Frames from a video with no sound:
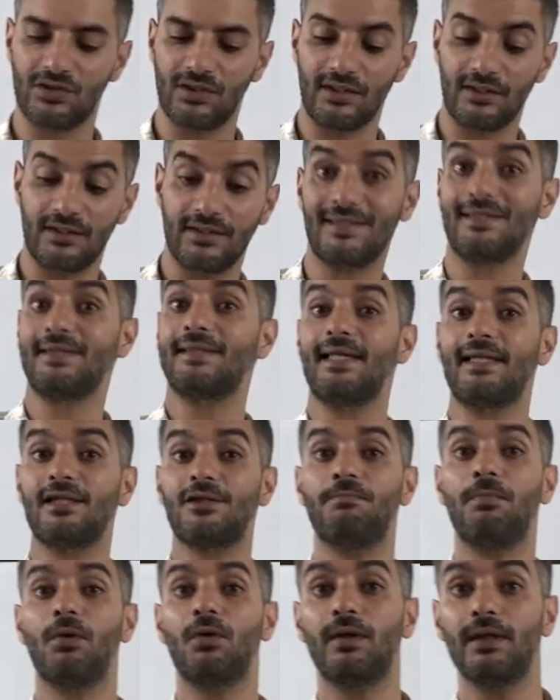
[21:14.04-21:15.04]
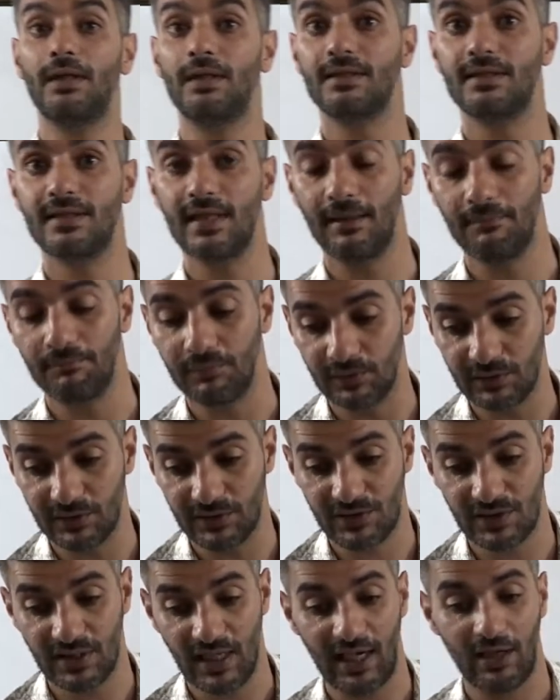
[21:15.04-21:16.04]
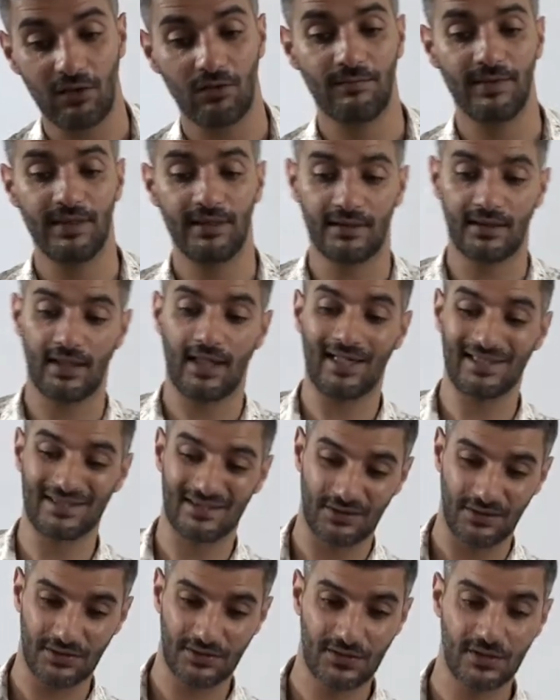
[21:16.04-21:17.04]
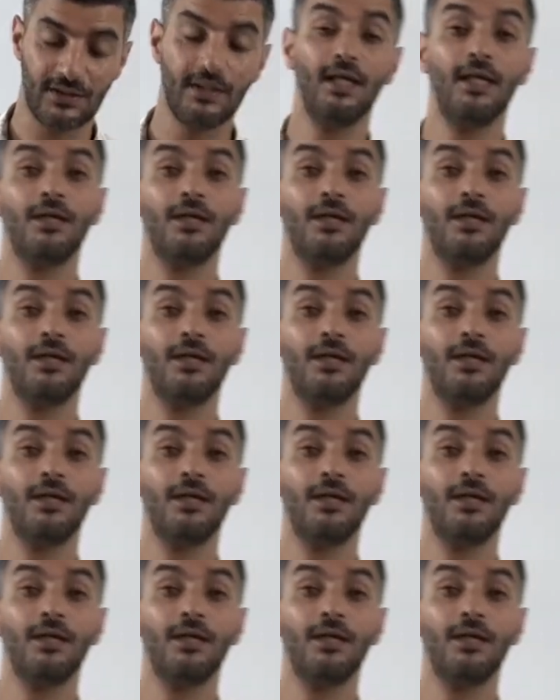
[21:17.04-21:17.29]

English, textbook example. You see how America has risen